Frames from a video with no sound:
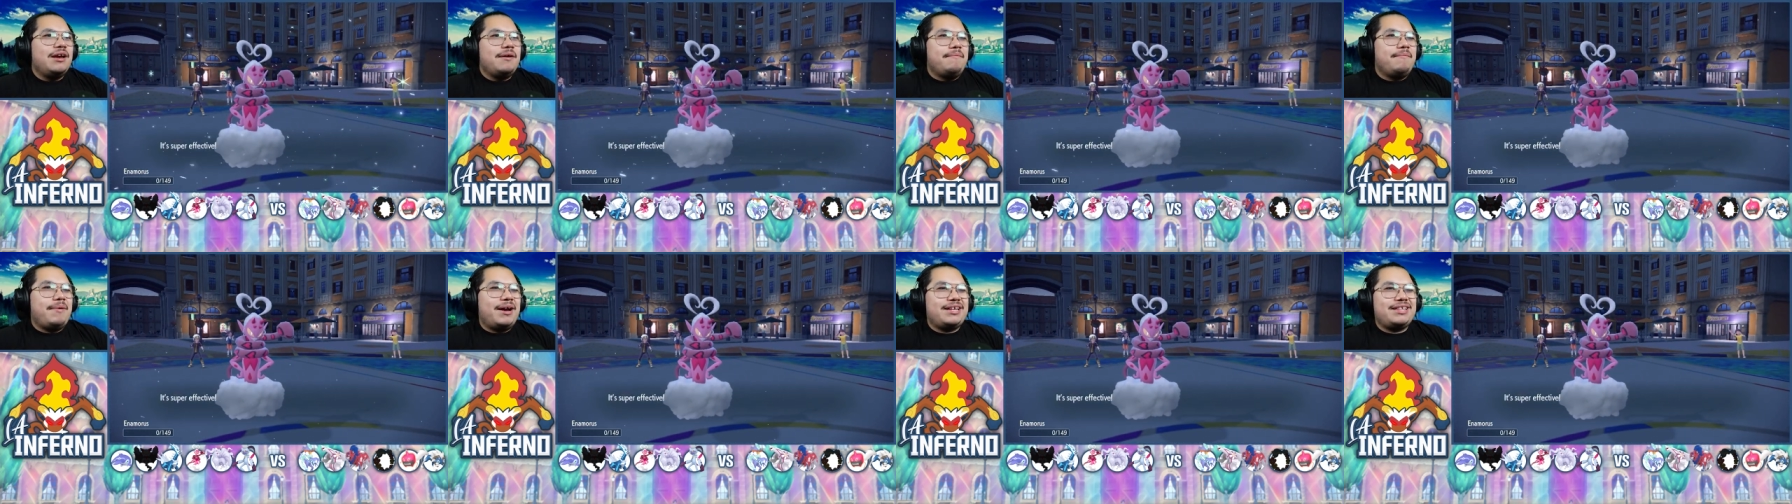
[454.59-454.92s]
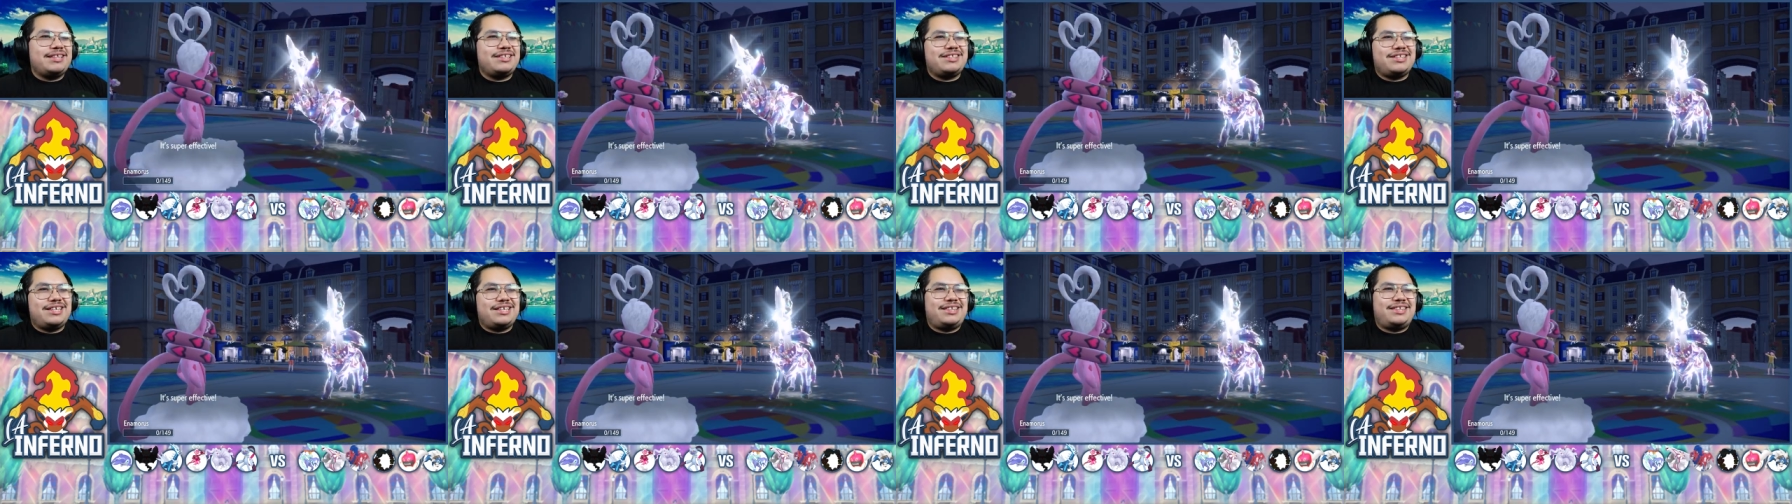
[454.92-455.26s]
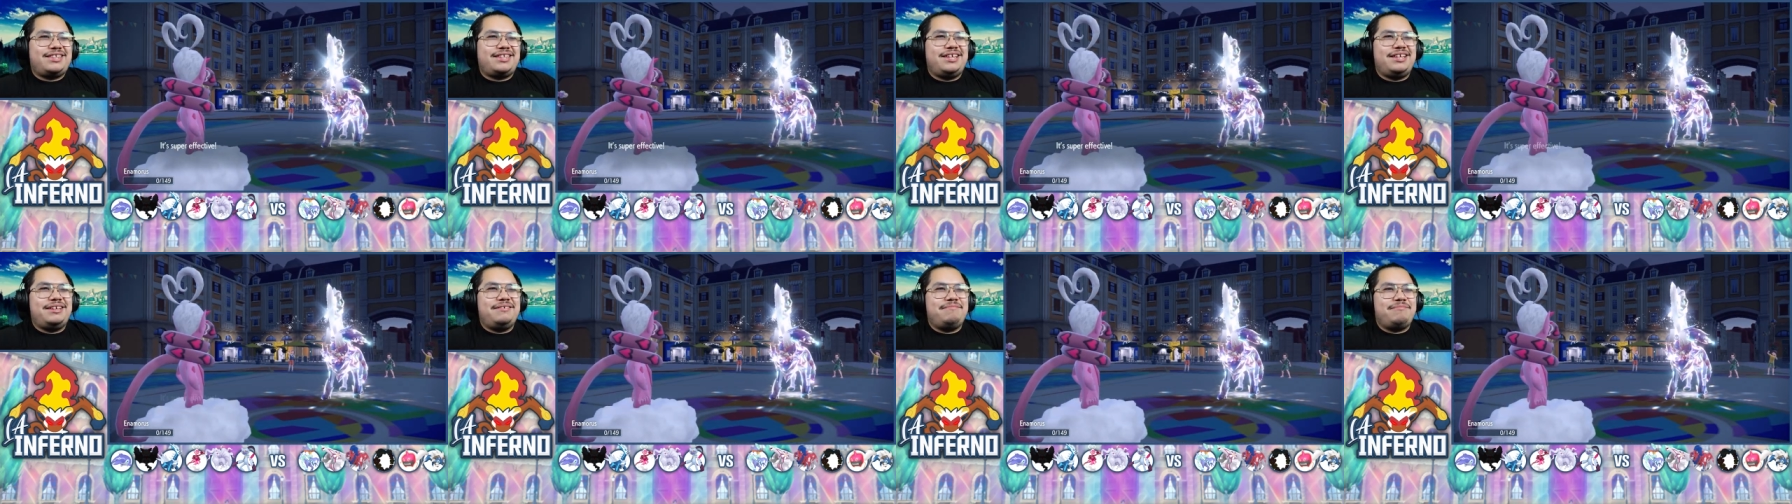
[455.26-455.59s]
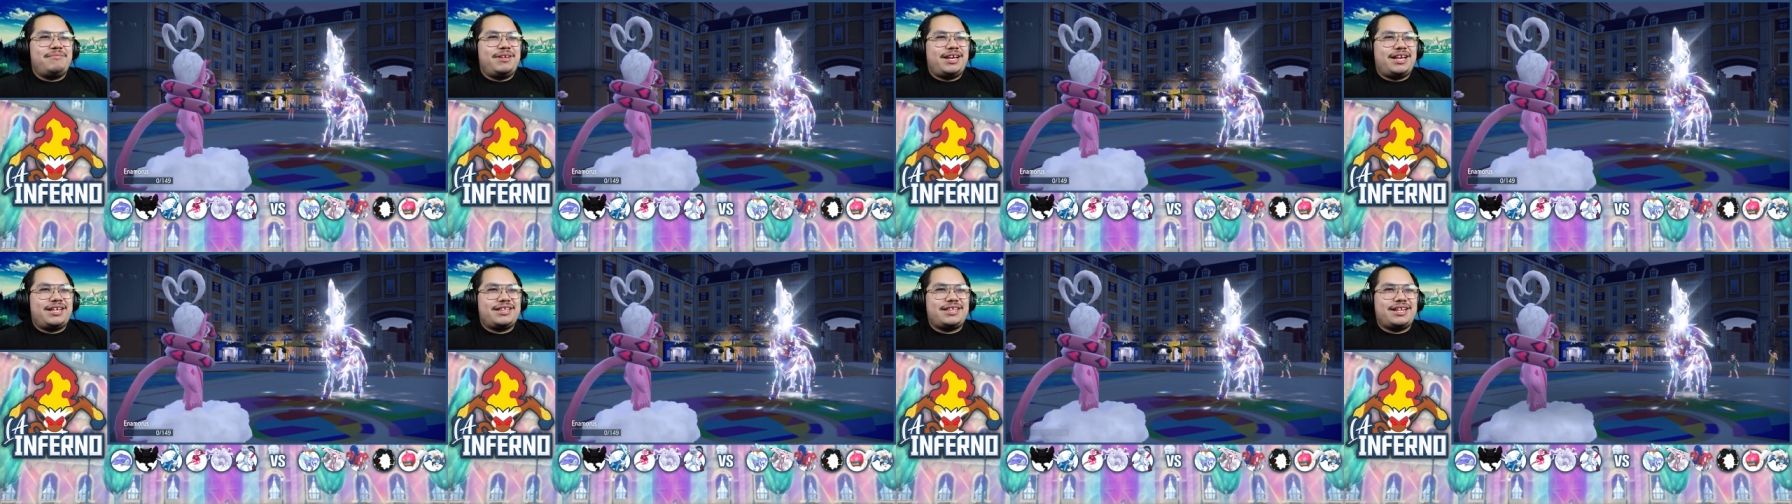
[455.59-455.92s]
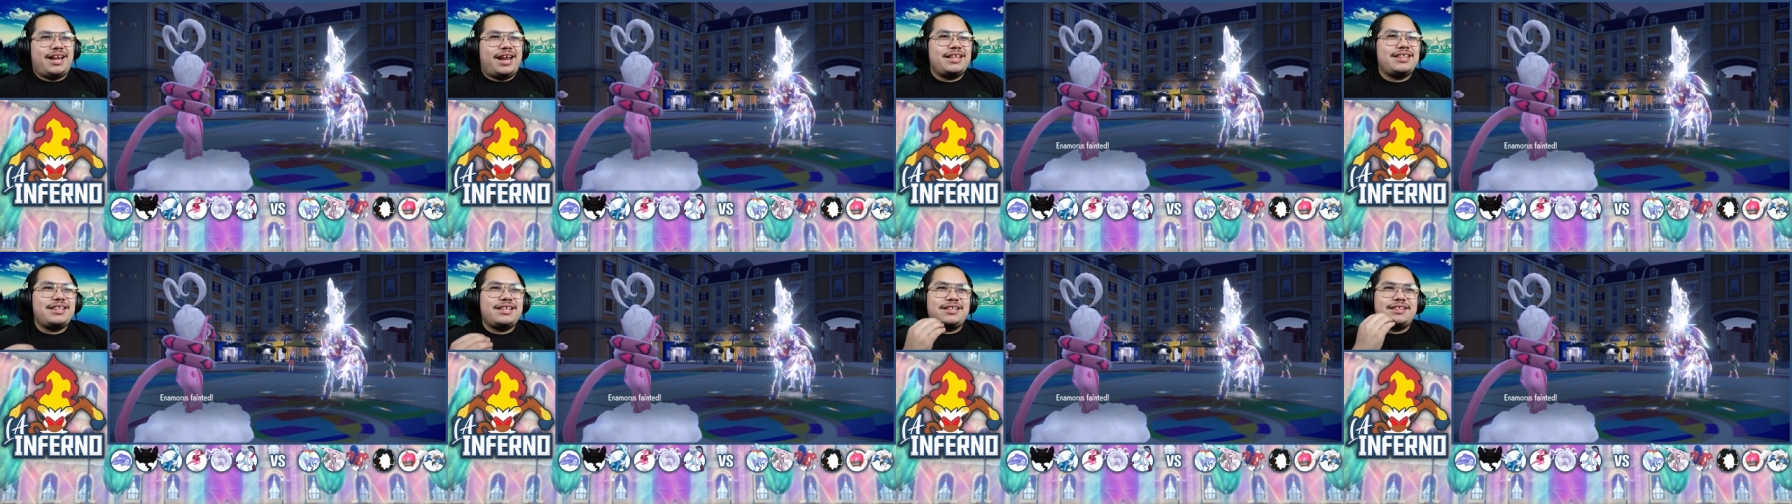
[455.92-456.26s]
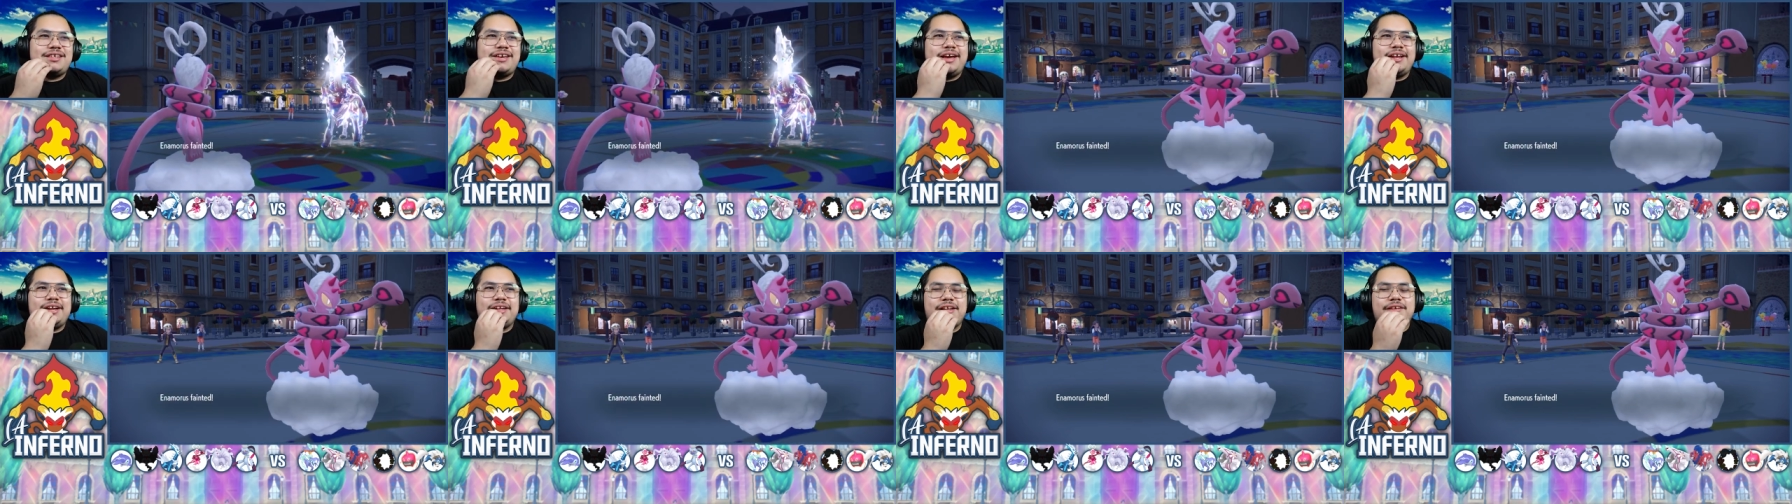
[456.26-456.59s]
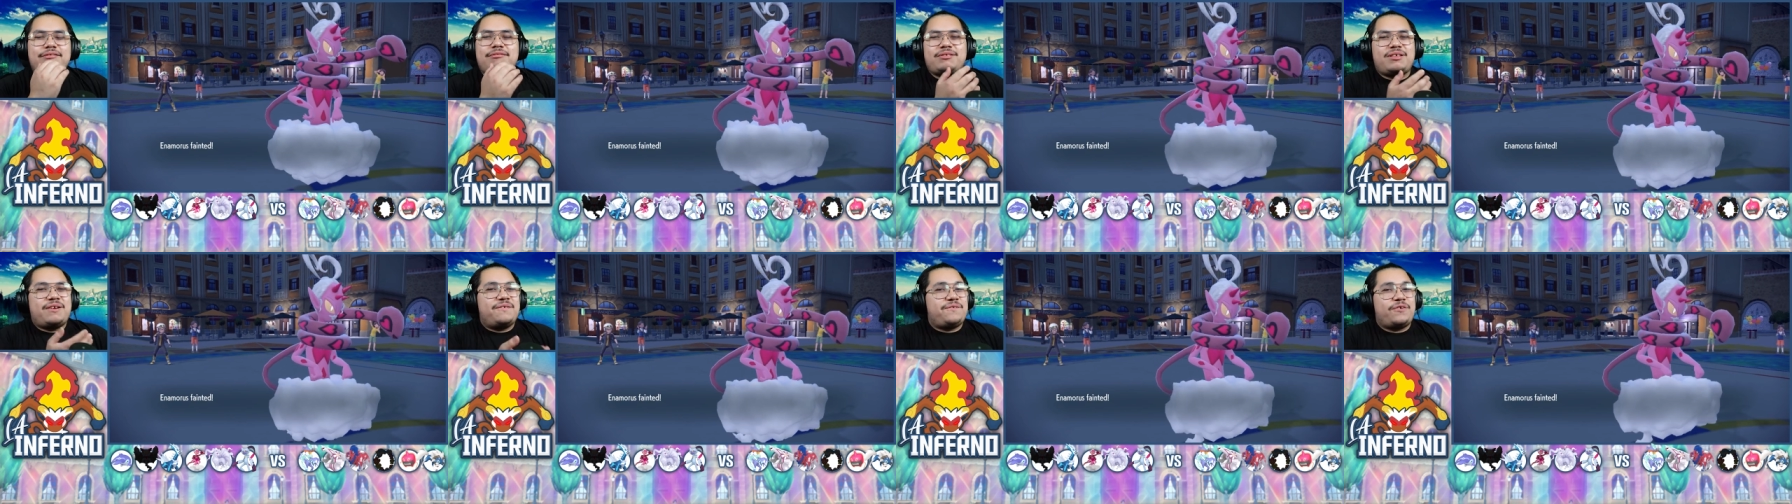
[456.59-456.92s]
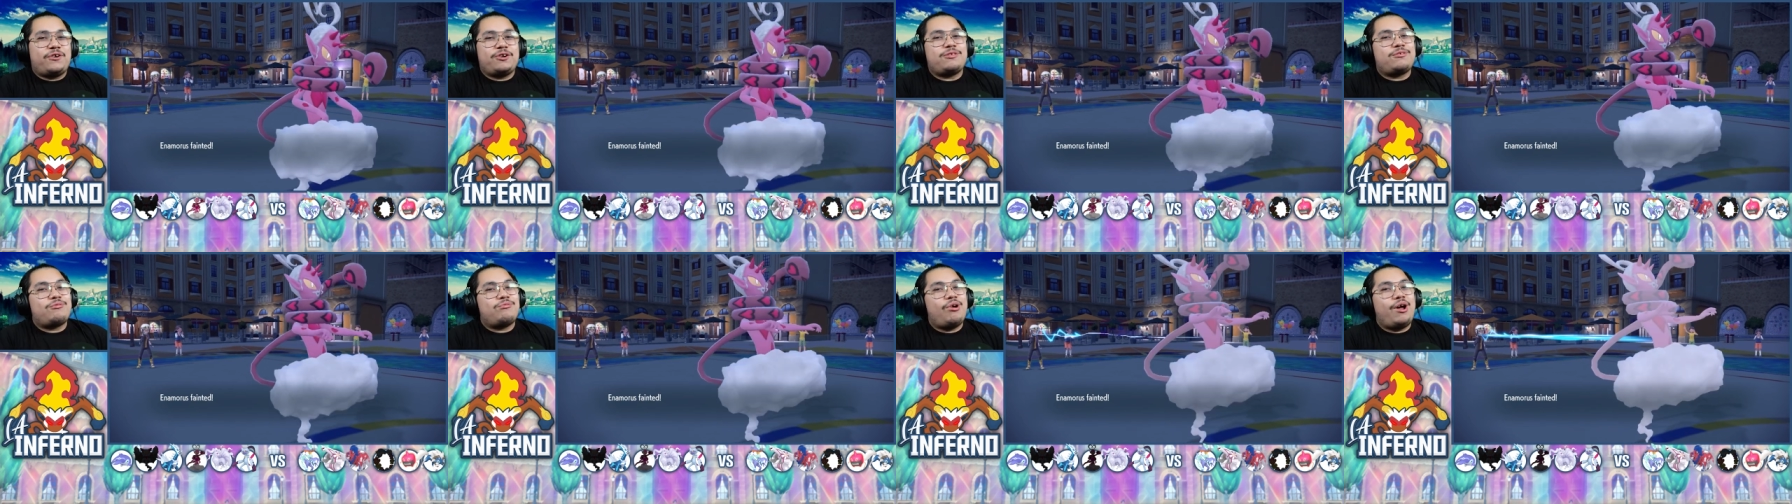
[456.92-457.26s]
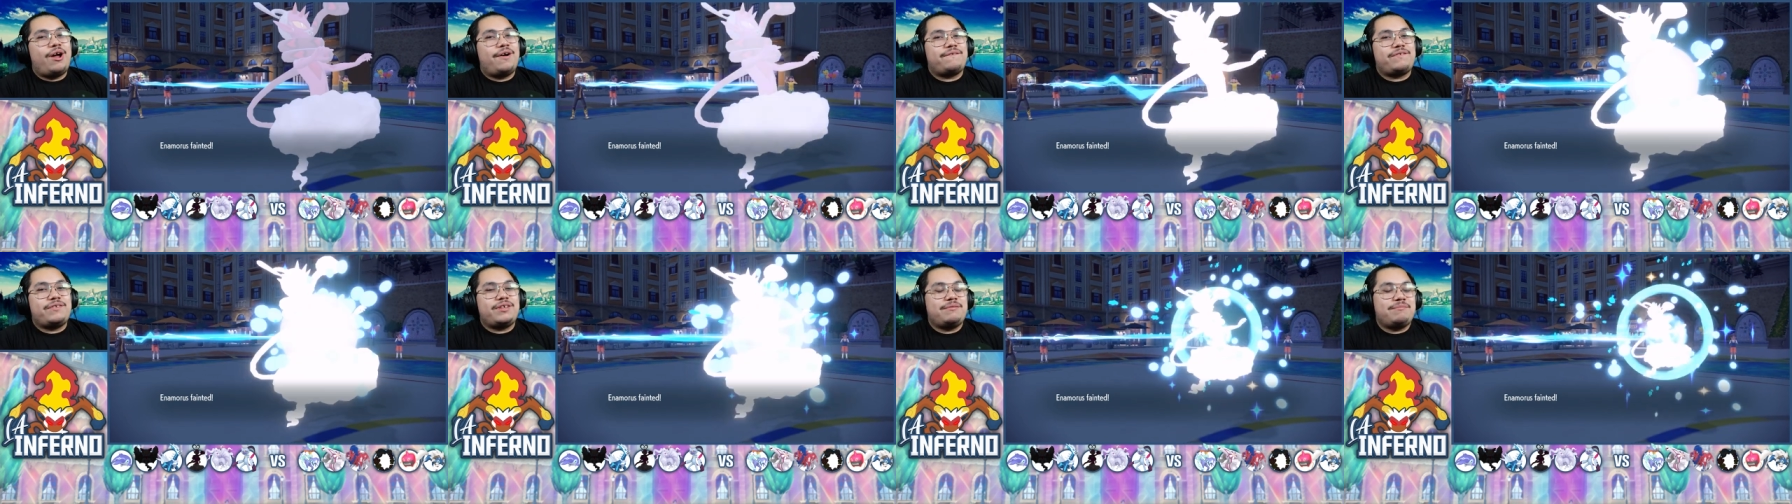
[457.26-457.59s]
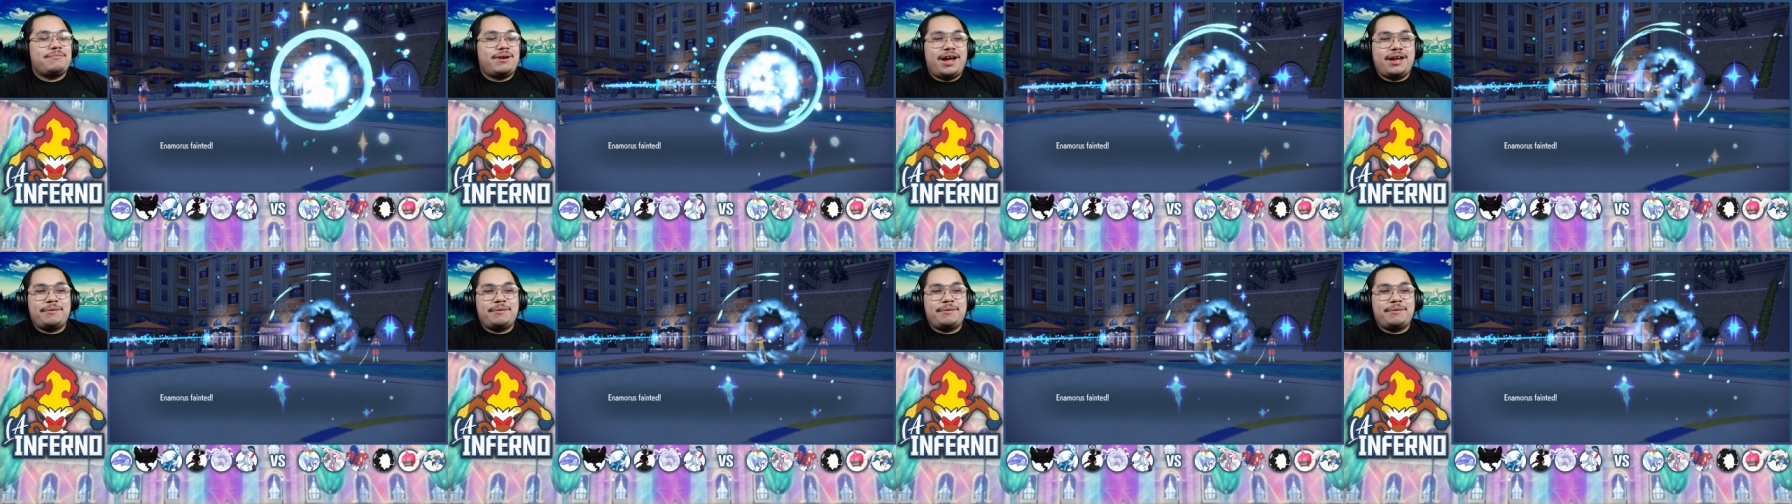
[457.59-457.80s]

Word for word: Mind you, this team, like I said, I just kind of, this was a first draft team.